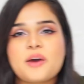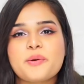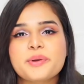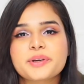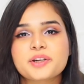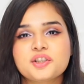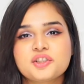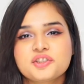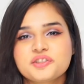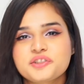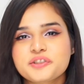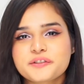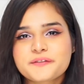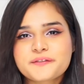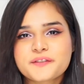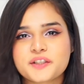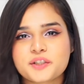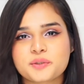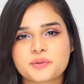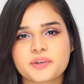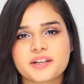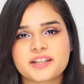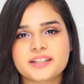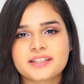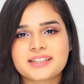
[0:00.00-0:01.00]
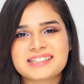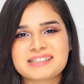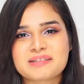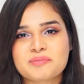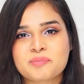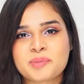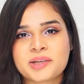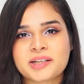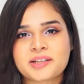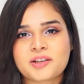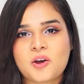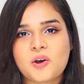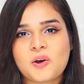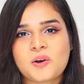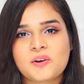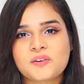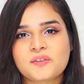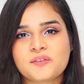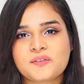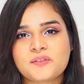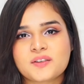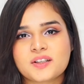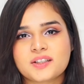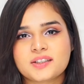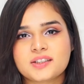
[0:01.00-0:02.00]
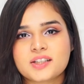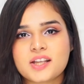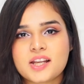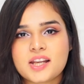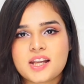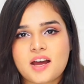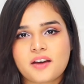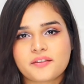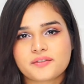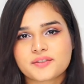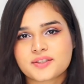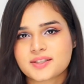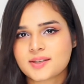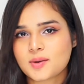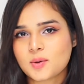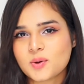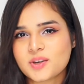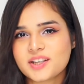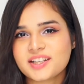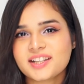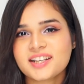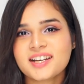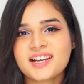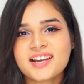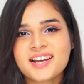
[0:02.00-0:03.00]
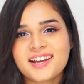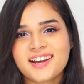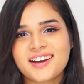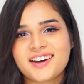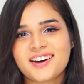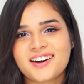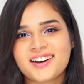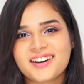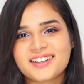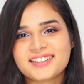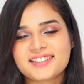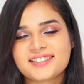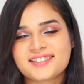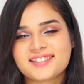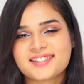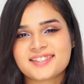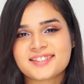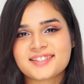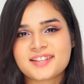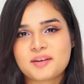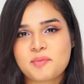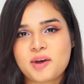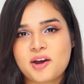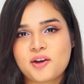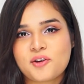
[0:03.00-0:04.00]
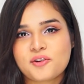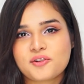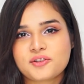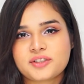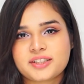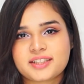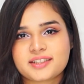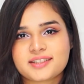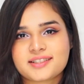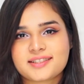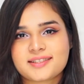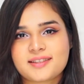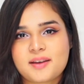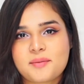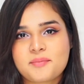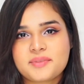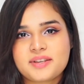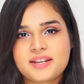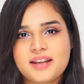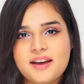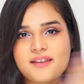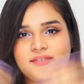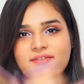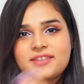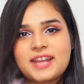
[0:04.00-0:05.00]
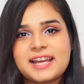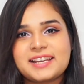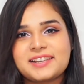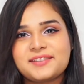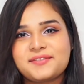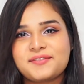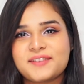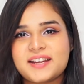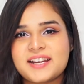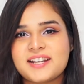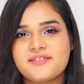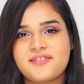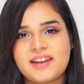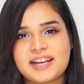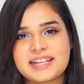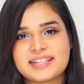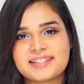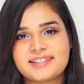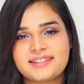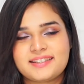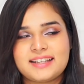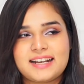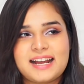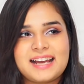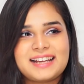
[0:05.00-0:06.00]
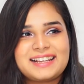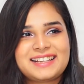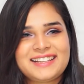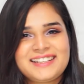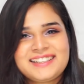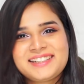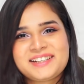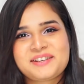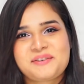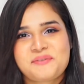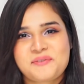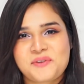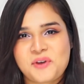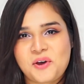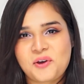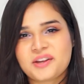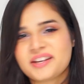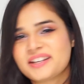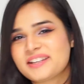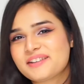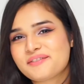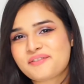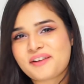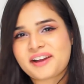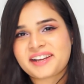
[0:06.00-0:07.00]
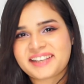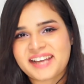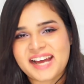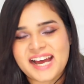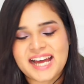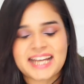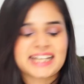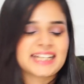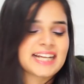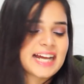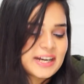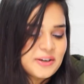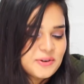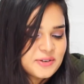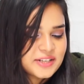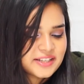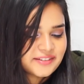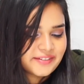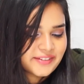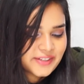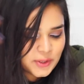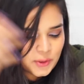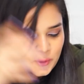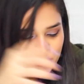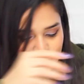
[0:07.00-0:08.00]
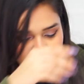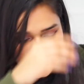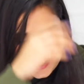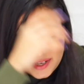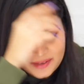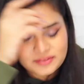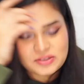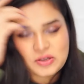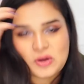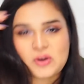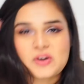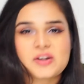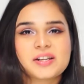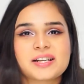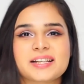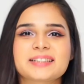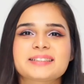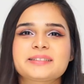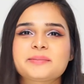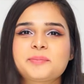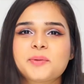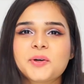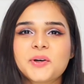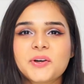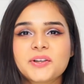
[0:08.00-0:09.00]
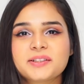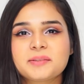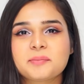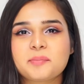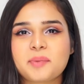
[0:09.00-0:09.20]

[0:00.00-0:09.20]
we're going to shift into a little bit of the love zone. This is about some love life advice that I can give you all if I can. I don't even know. Not an expert,